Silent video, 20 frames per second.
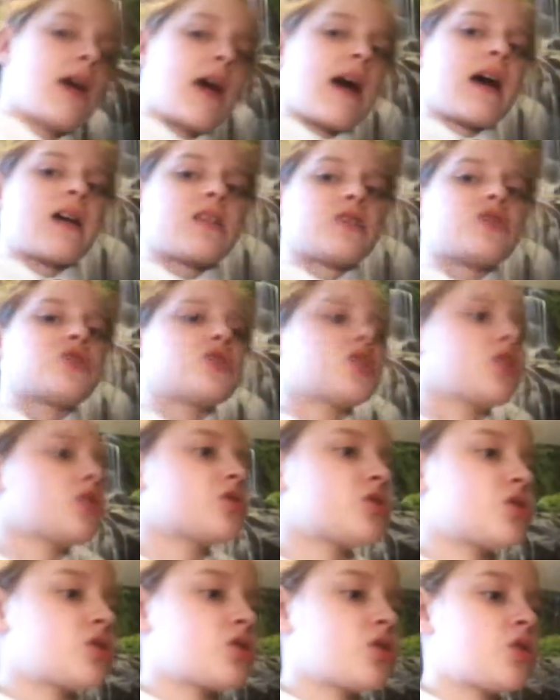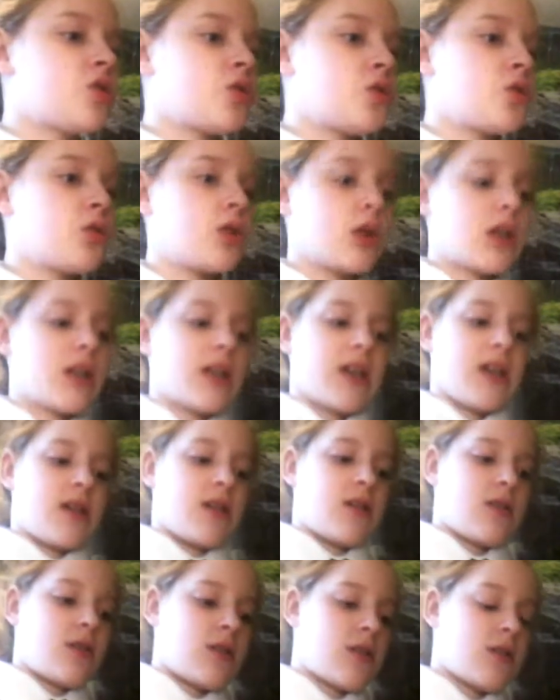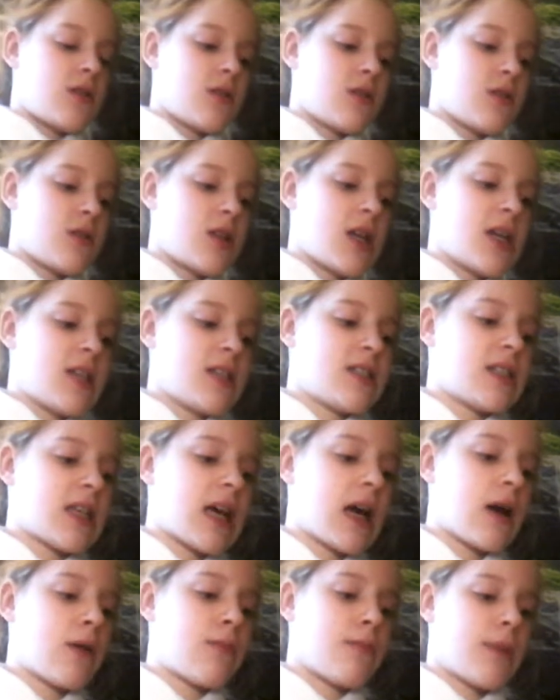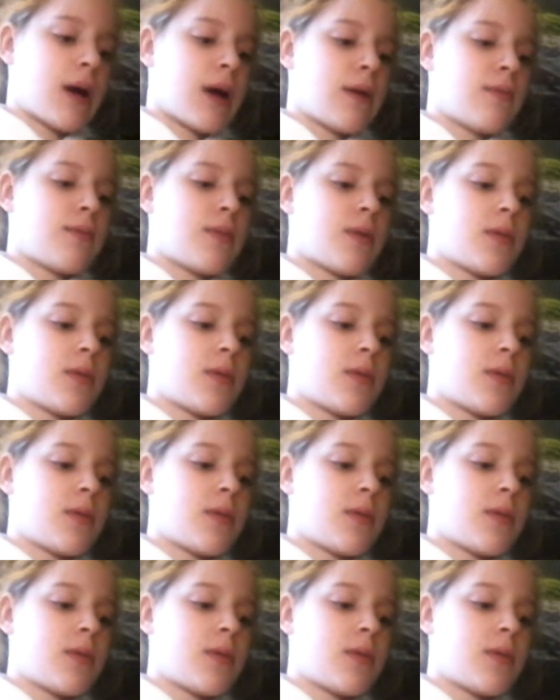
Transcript: and started Googling his town map.